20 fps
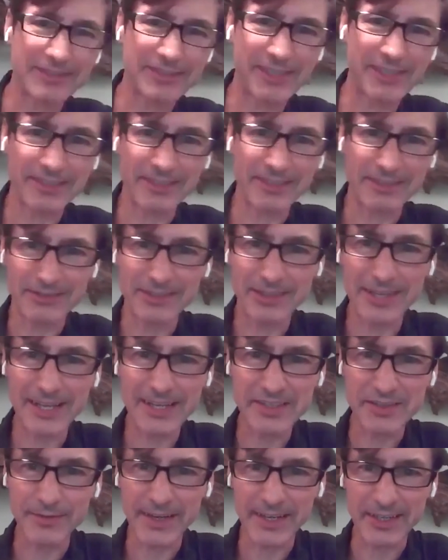you said you
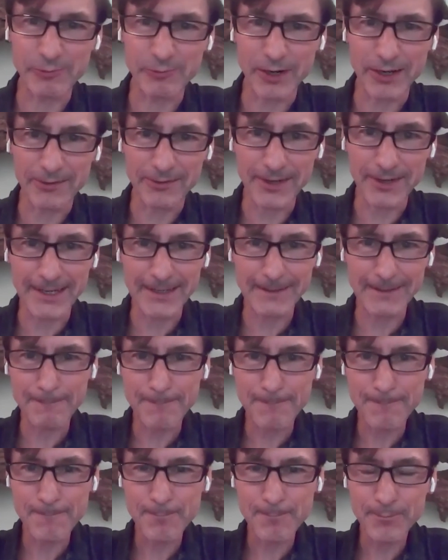class of 81,
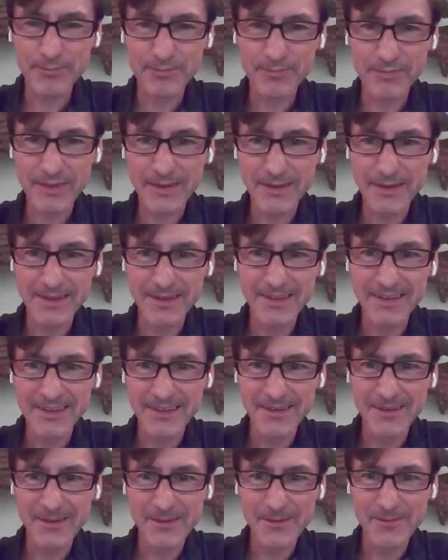right?
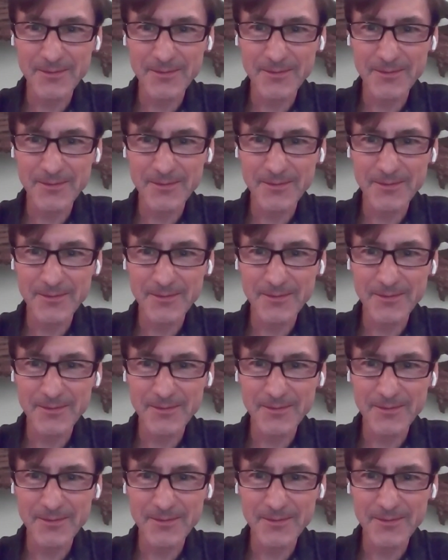Yes.